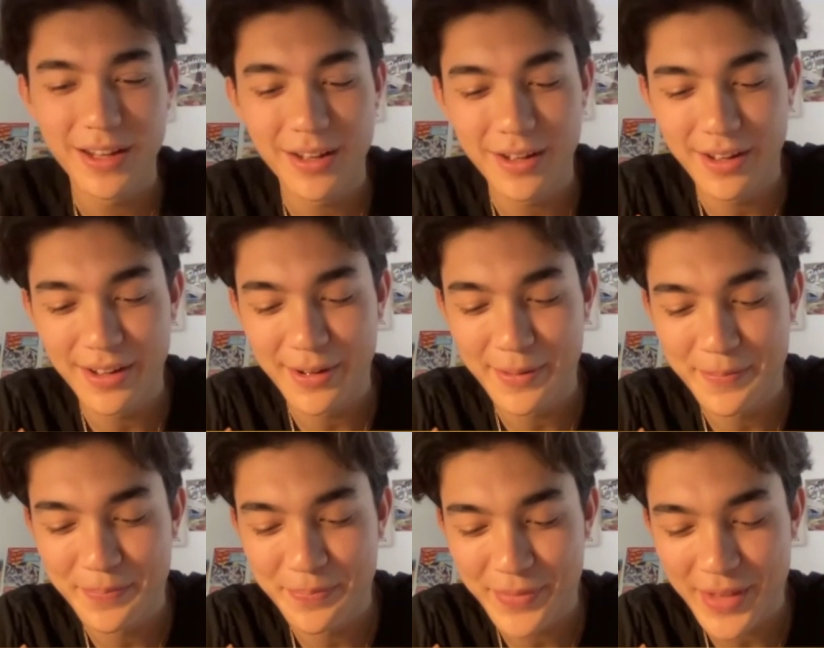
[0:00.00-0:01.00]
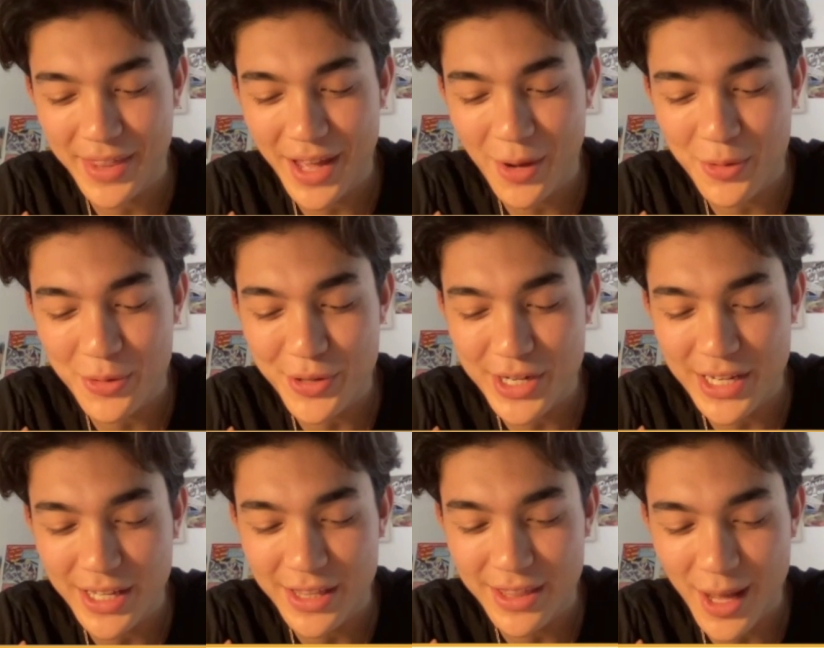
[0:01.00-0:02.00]
And that was
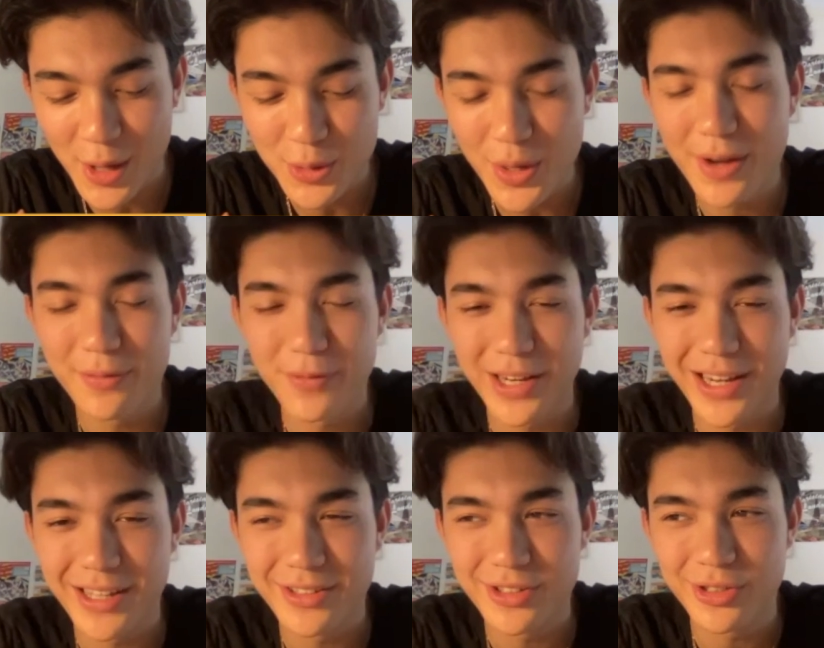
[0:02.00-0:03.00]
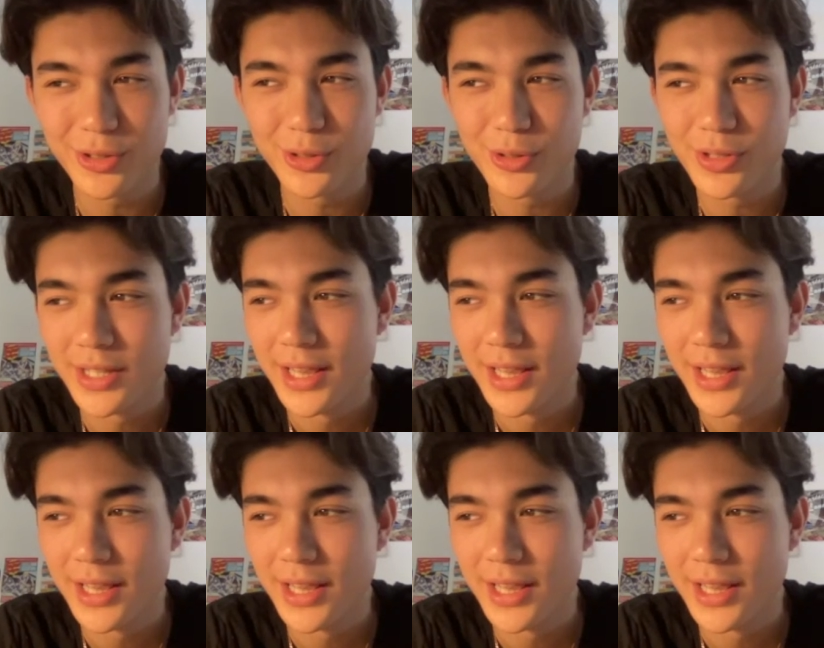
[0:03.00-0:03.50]
really, that was quite a fun line to do.